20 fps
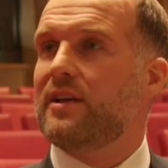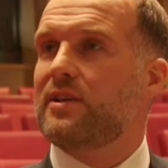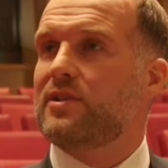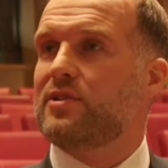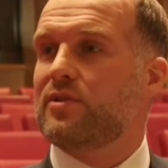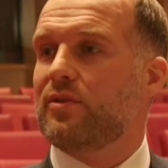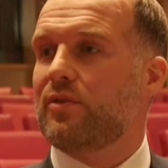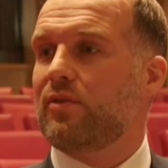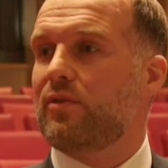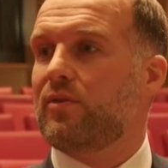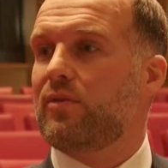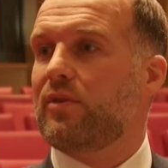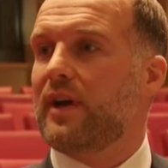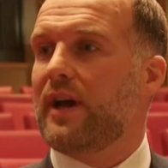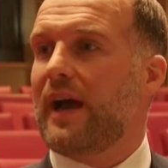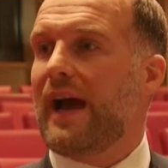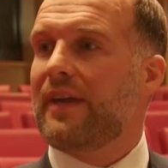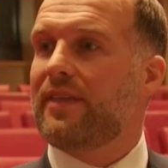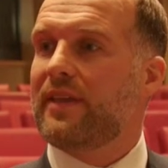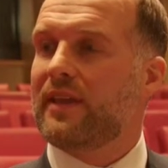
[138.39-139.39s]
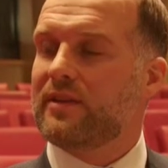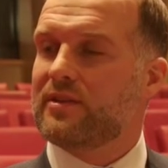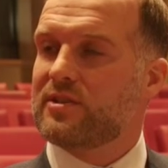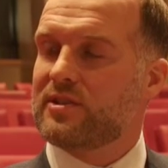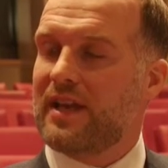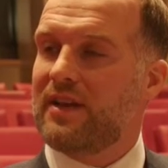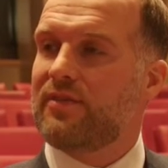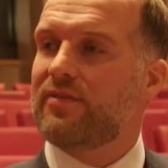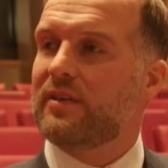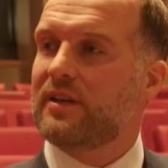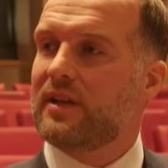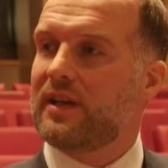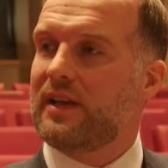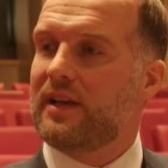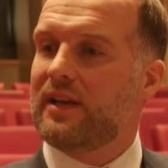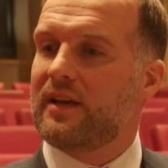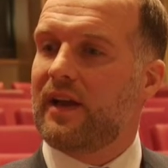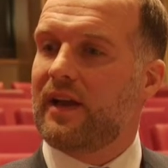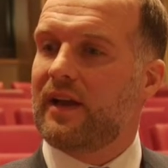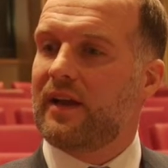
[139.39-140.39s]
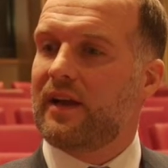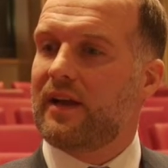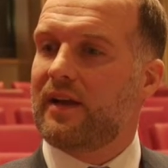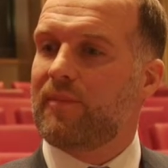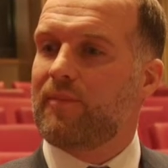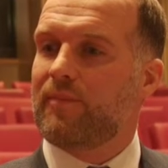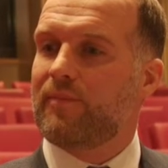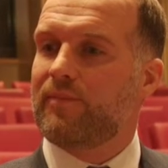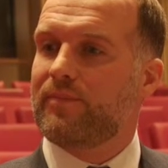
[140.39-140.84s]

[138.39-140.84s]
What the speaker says: So I think there's definitely a